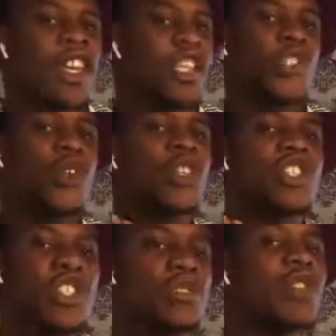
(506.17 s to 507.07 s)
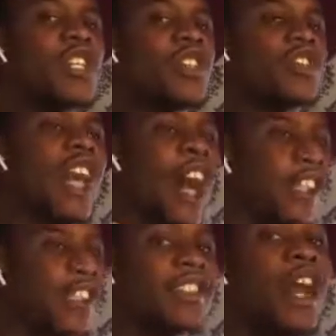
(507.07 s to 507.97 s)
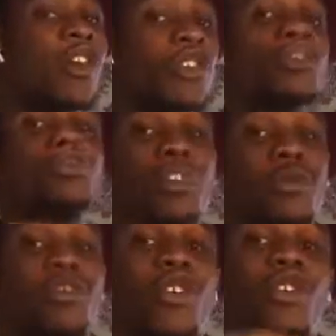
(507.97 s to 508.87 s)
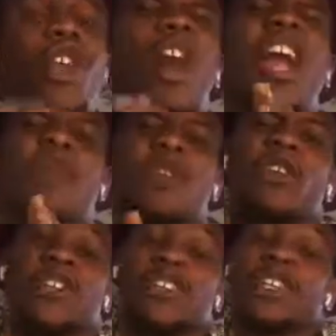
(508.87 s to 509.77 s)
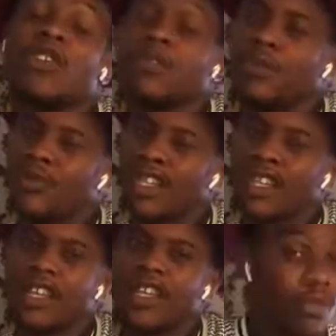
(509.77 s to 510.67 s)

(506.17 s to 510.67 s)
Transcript: So you still need those artists that are going to drop songs every other day of the week.